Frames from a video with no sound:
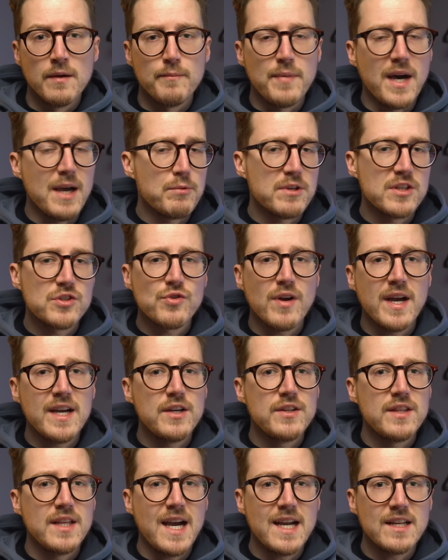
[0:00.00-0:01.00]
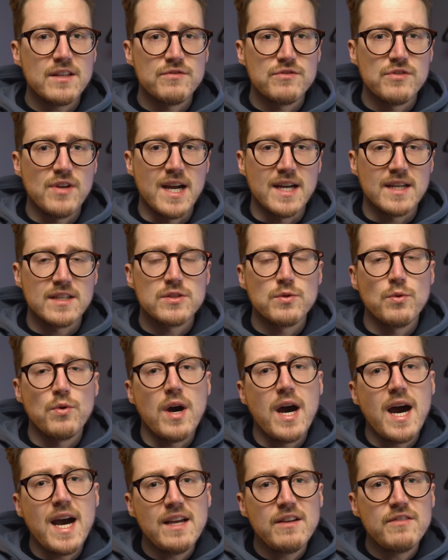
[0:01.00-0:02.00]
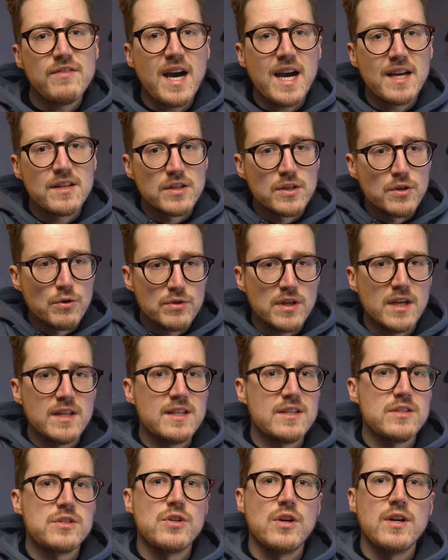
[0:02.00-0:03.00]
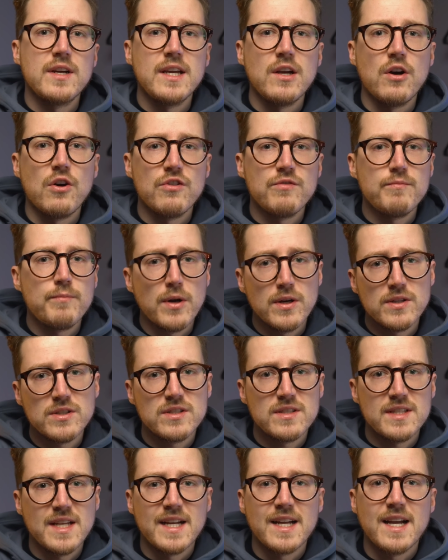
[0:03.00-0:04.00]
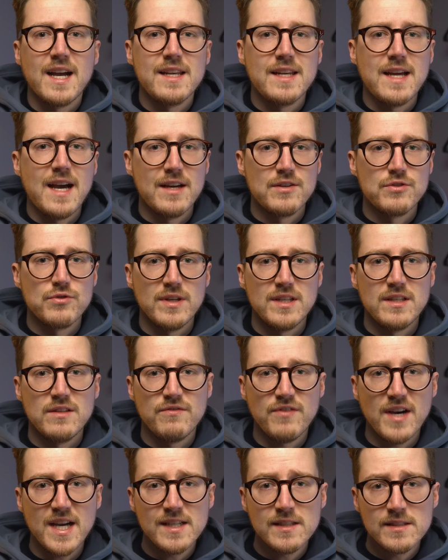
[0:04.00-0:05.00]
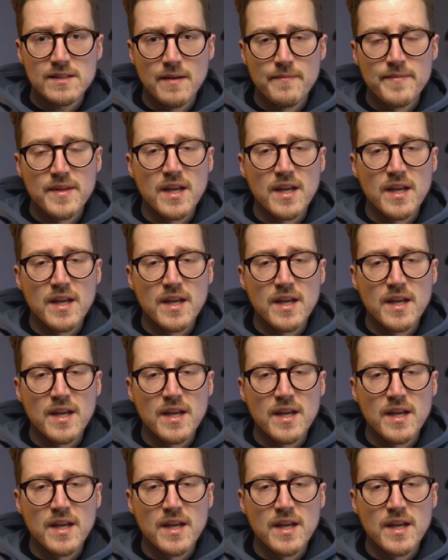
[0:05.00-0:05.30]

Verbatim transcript: But I want to try out the ActiveTrack, so I have had to go down this journey of purchasing an Android device.